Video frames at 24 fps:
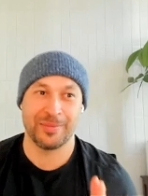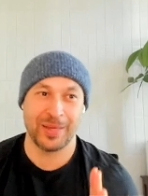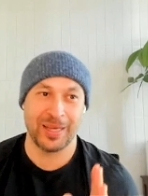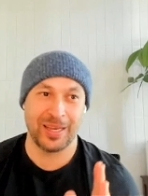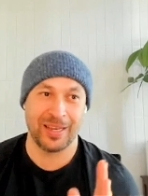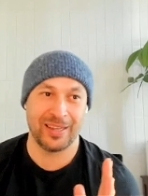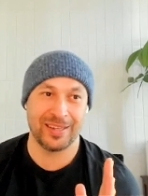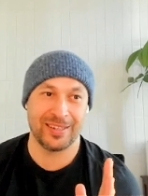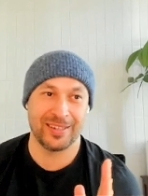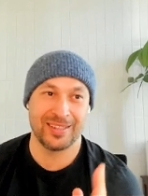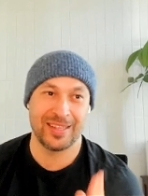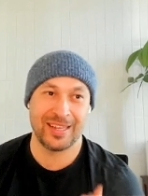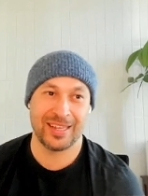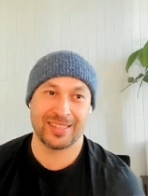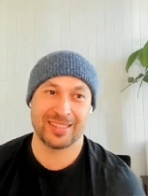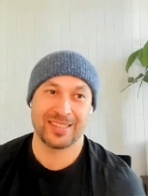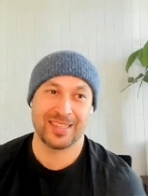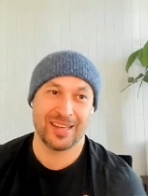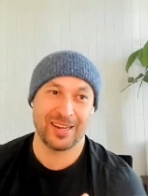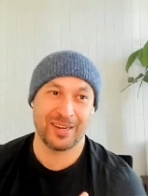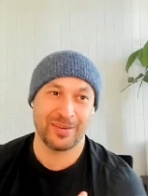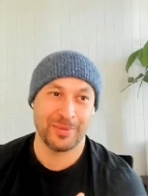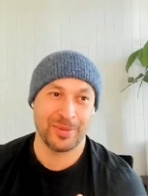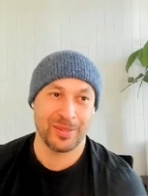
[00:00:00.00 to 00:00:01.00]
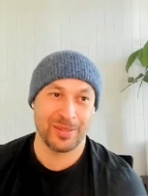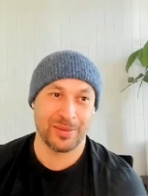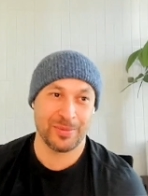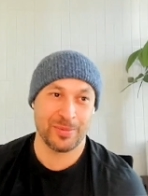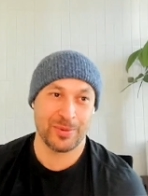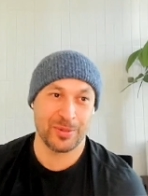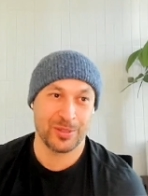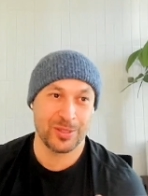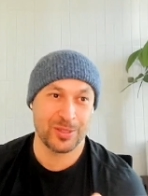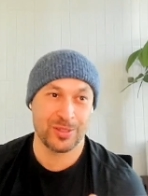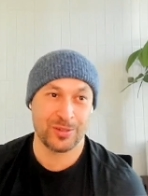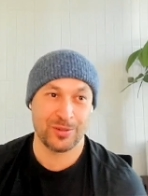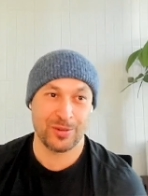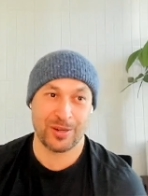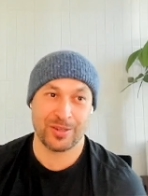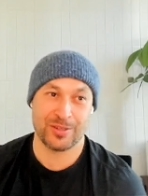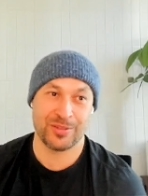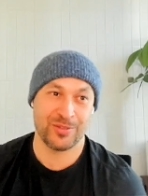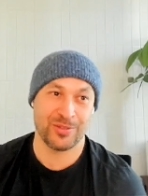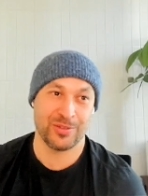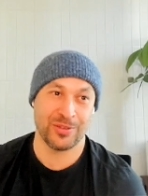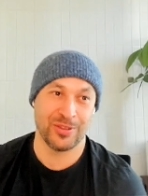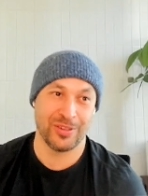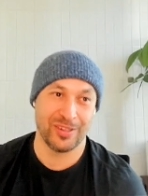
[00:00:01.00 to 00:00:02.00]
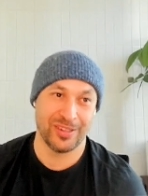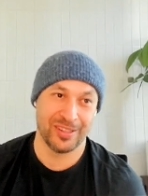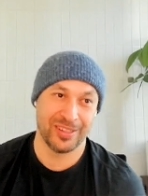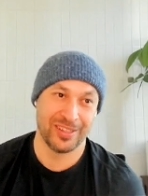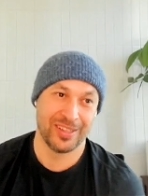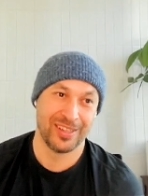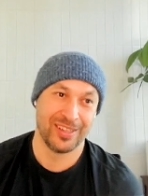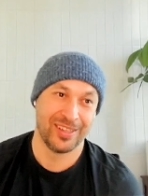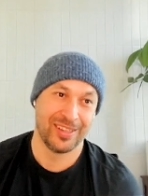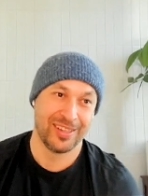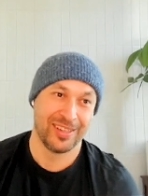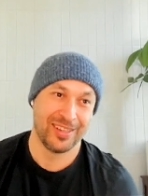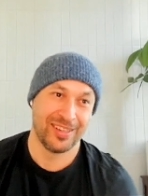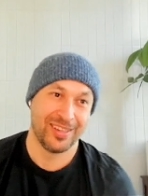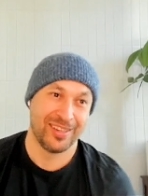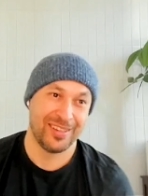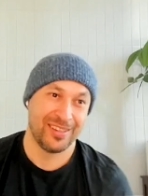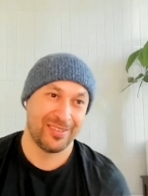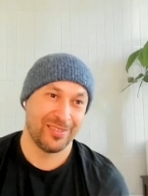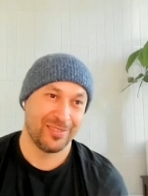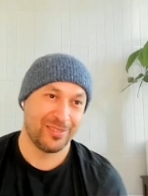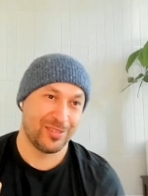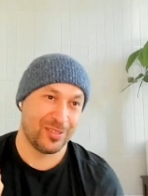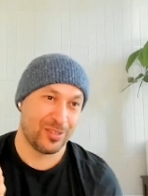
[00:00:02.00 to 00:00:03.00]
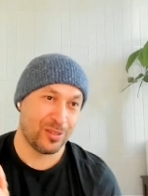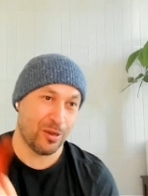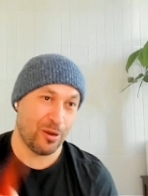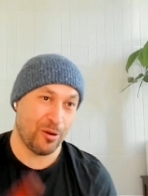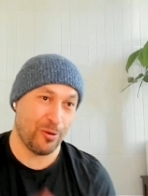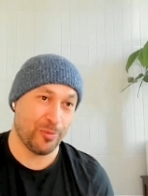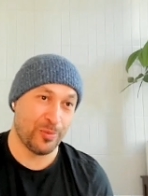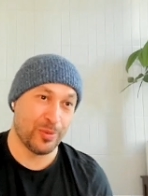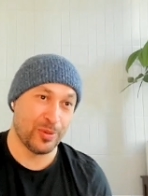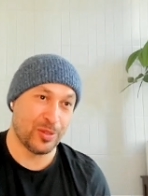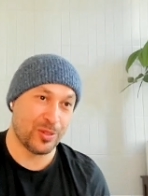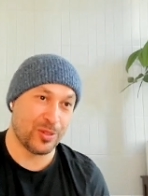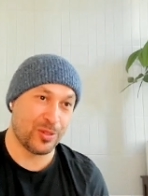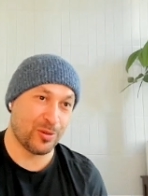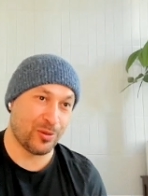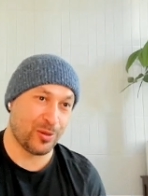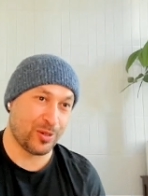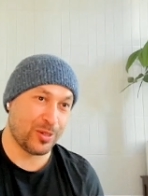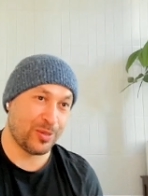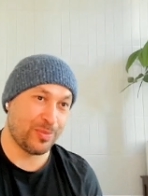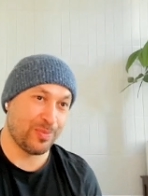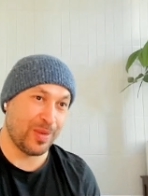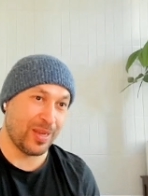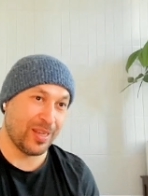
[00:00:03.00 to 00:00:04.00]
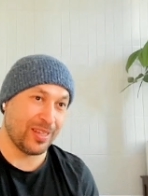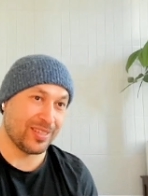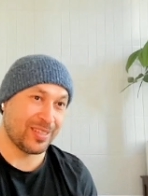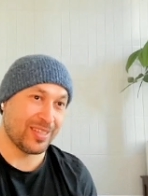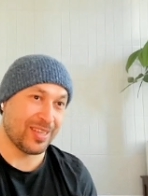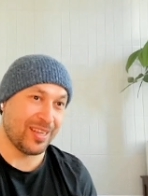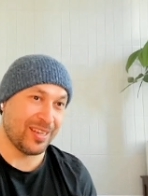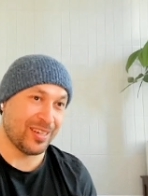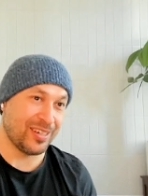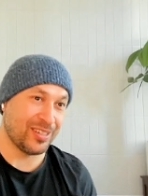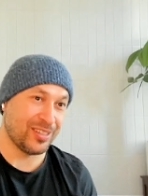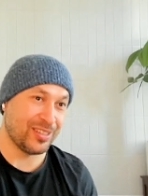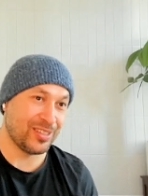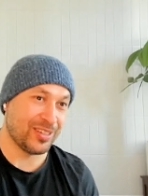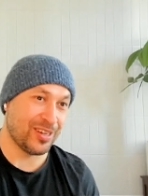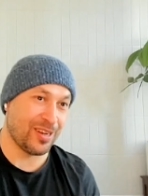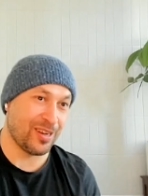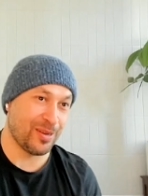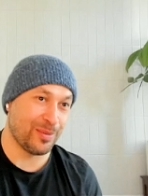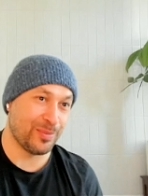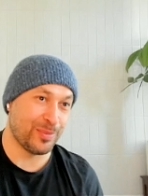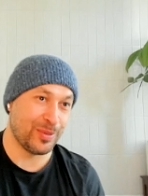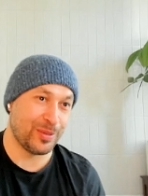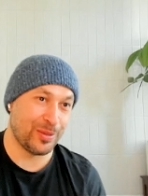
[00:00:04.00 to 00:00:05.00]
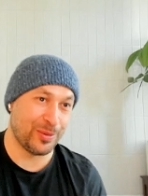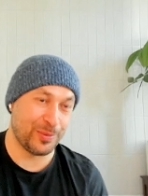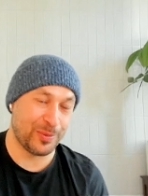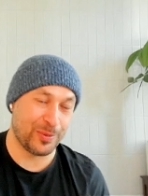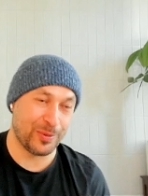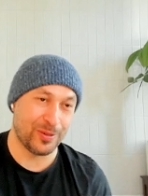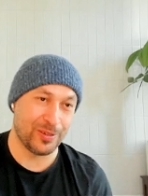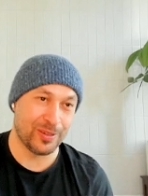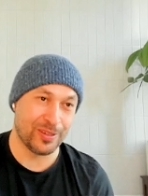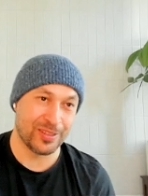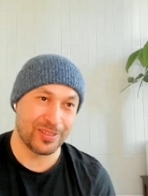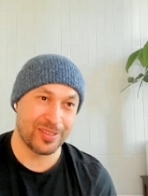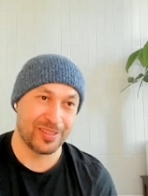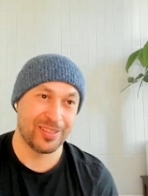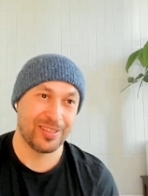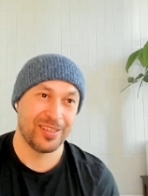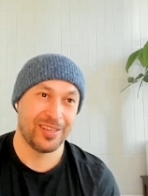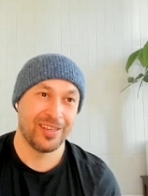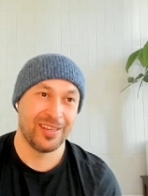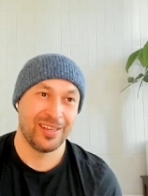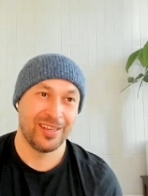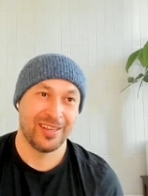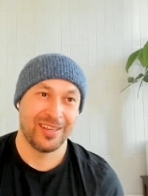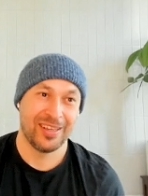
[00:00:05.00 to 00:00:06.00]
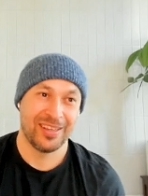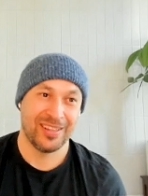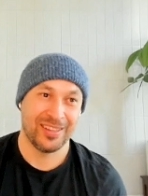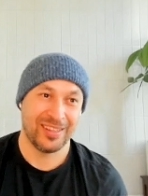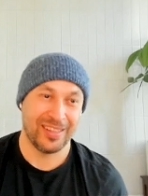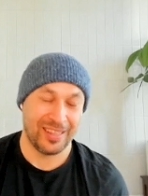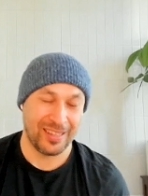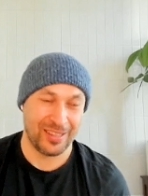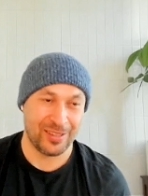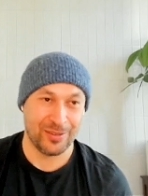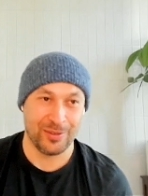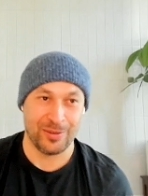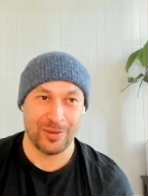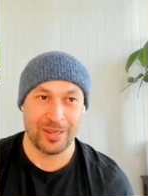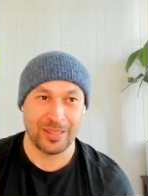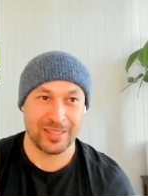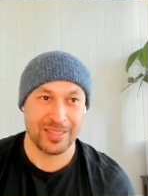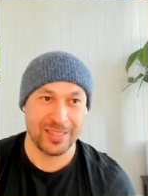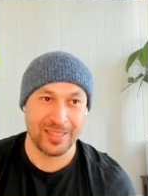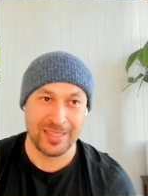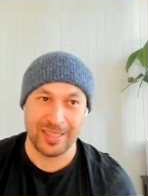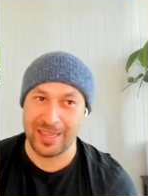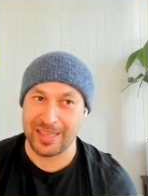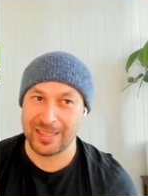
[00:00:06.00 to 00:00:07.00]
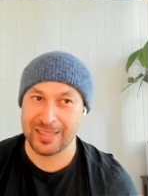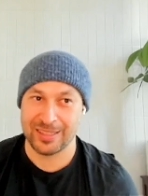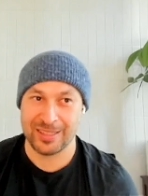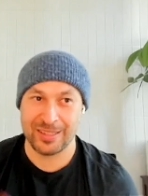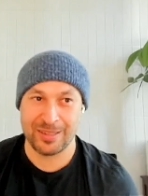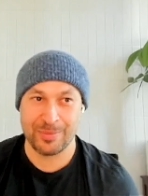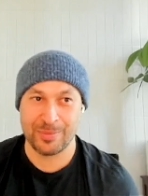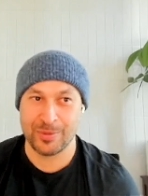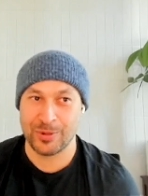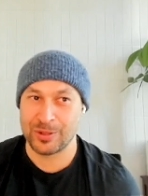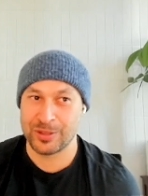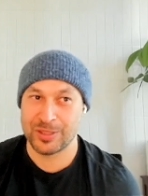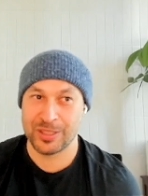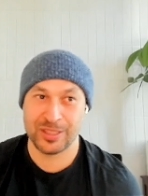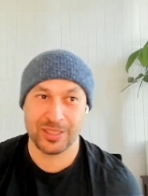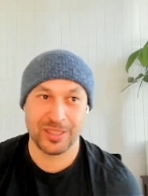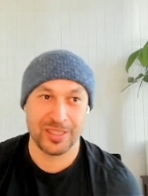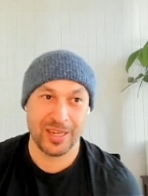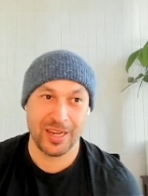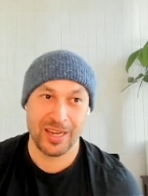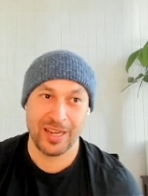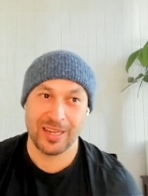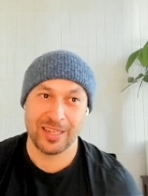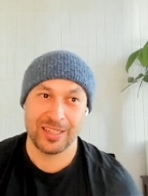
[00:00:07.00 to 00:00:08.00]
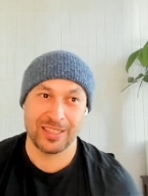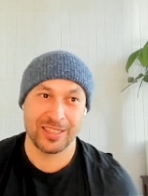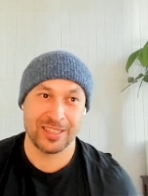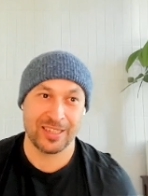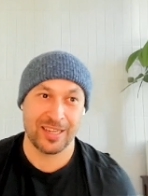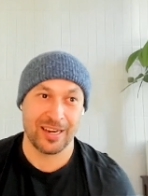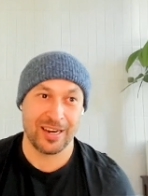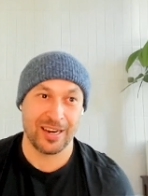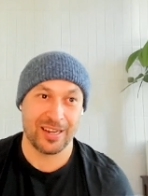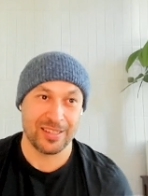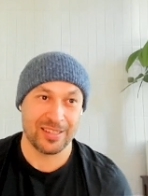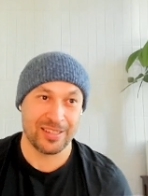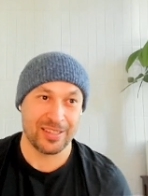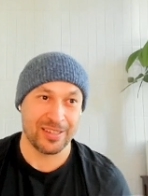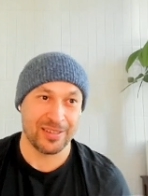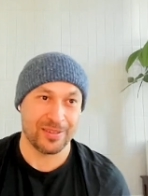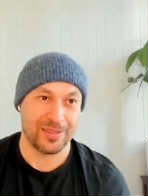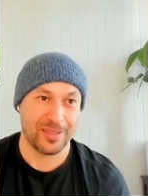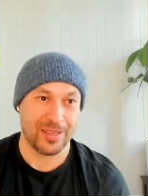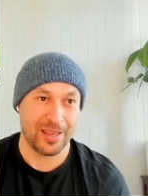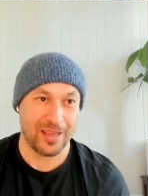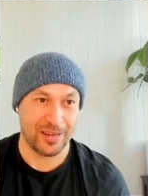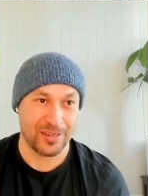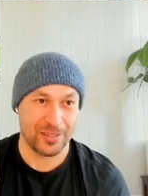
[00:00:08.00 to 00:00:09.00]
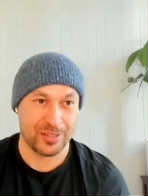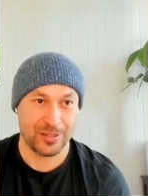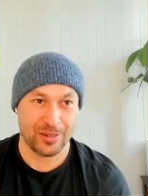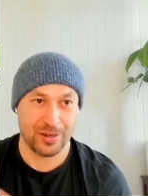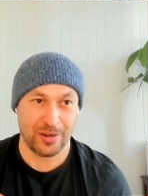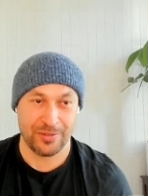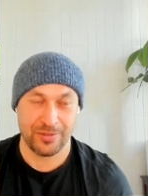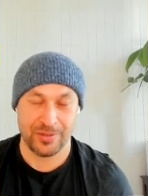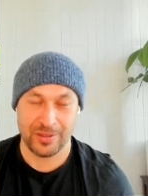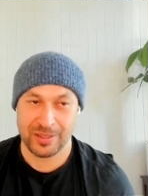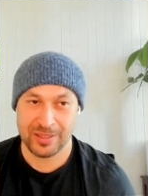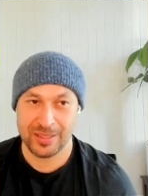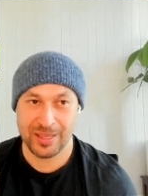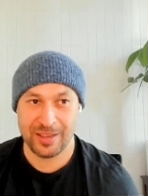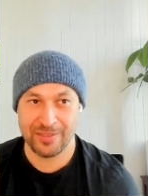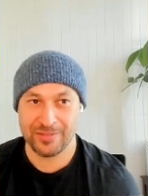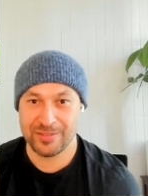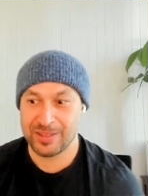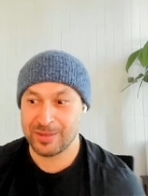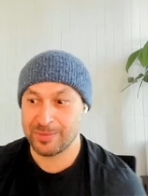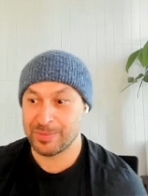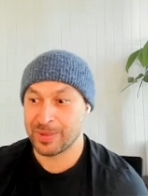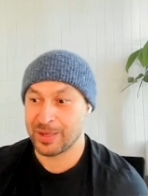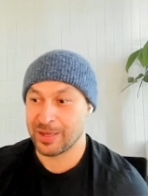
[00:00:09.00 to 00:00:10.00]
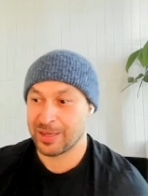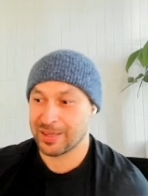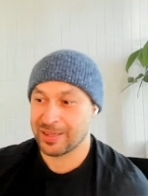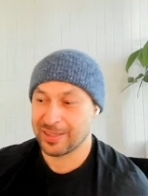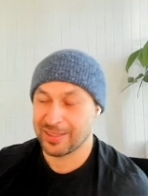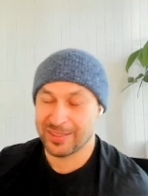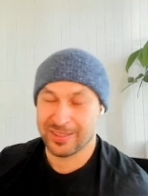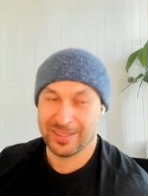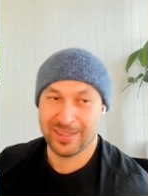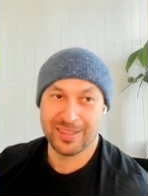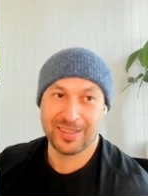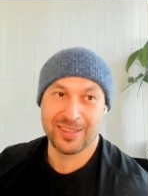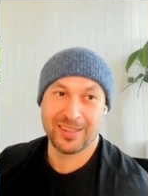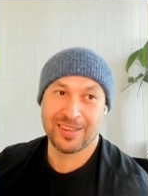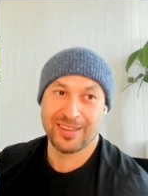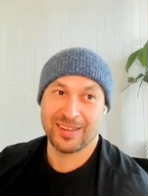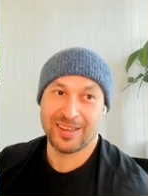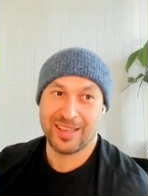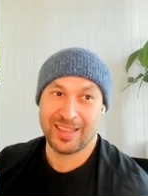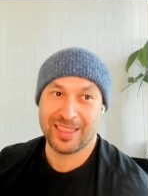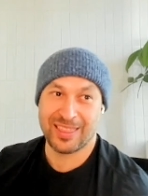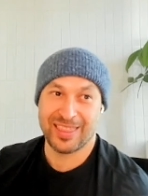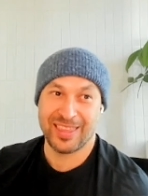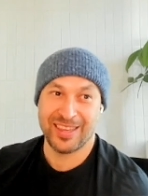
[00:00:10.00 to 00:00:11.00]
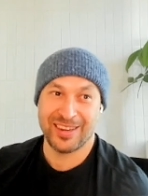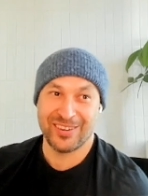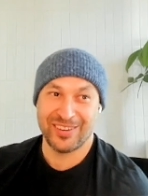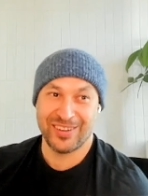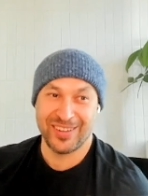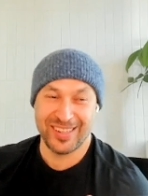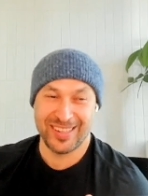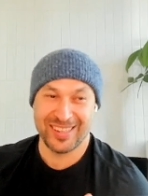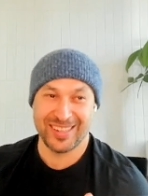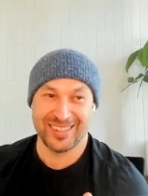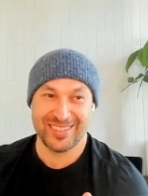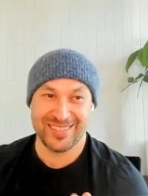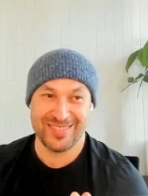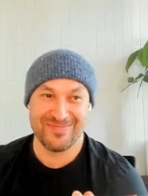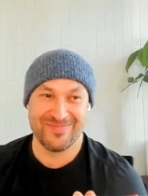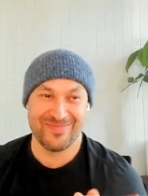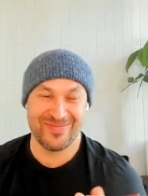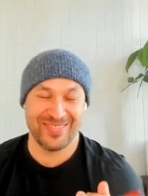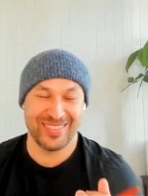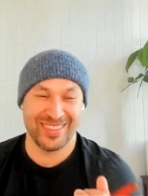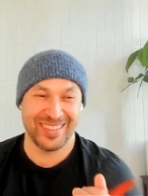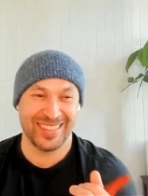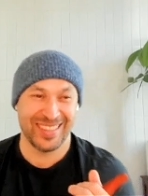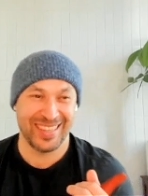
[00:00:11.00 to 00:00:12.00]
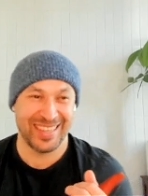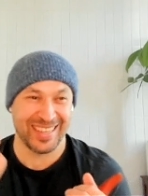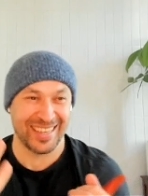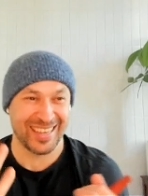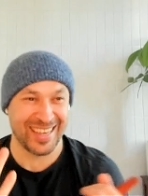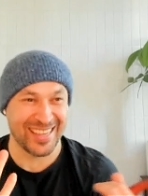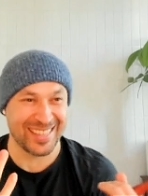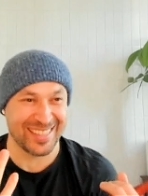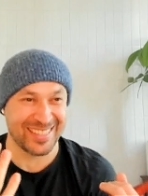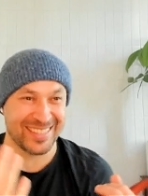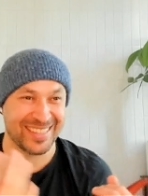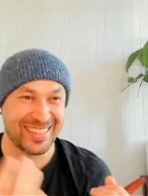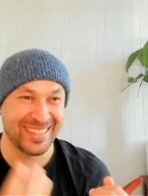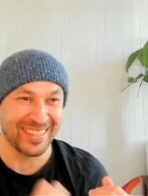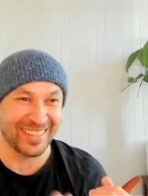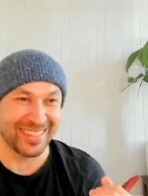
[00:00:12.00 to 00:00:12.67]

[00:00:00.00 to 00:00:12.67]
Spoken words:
man, that's got to be the most stressful open source maintainer job in the world. You accidentally merge a change that has a catastrophic safety bug. Ethereum has